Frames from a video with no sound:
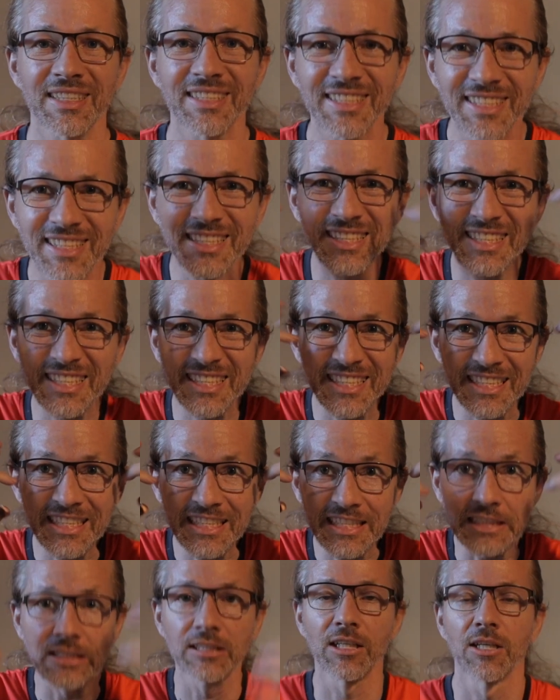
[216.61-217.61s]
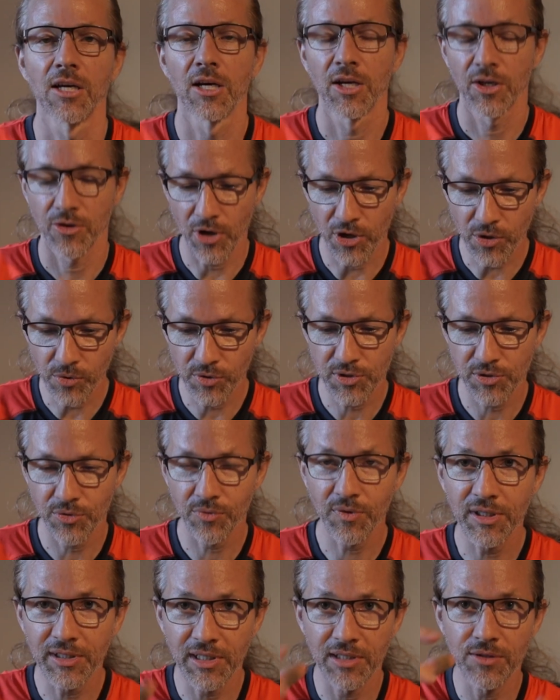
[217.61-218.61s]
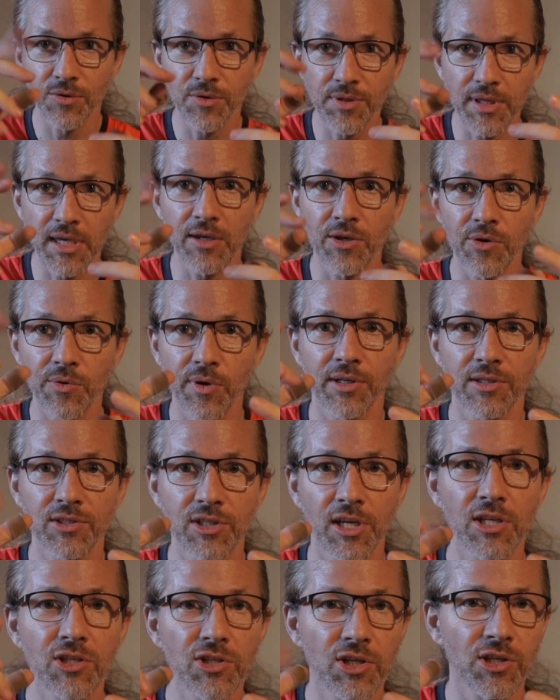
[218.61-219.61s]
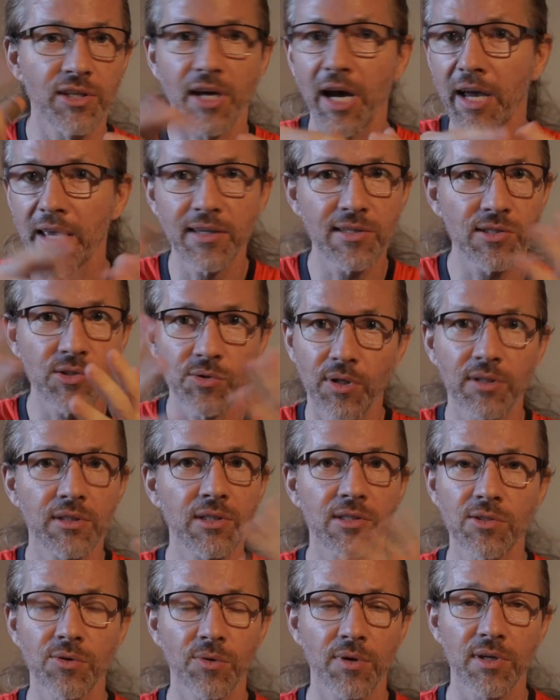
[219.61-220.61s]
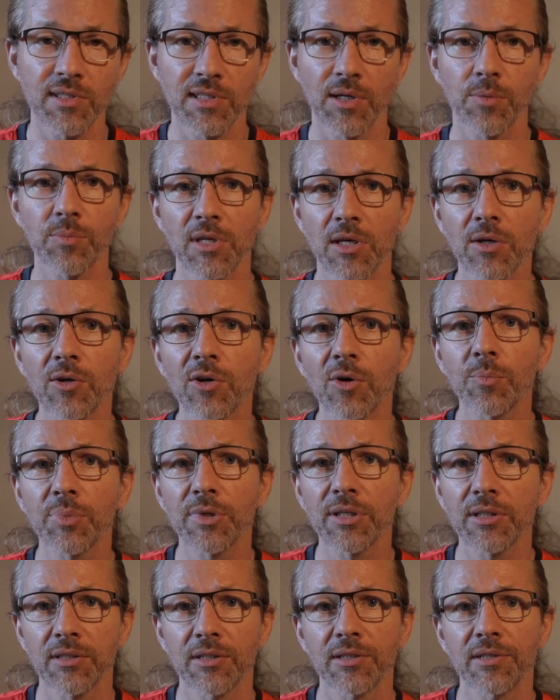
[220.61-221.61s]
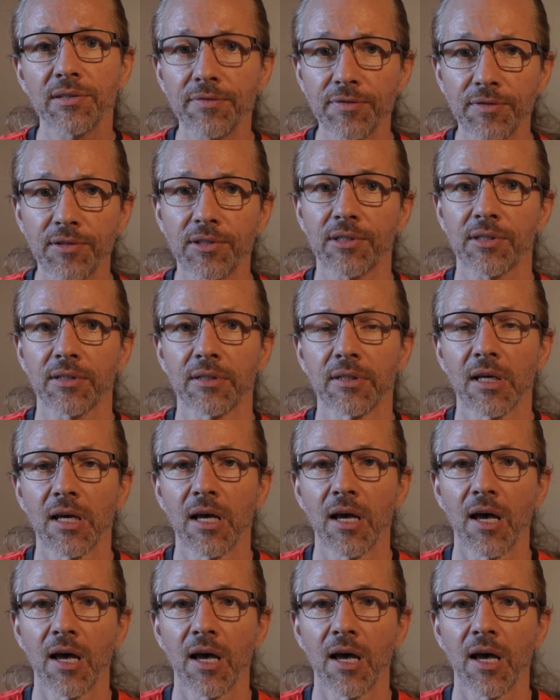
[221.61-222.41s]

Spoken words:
It's just like you're used to one and you think you are changing the ISO and it's doing something completely different.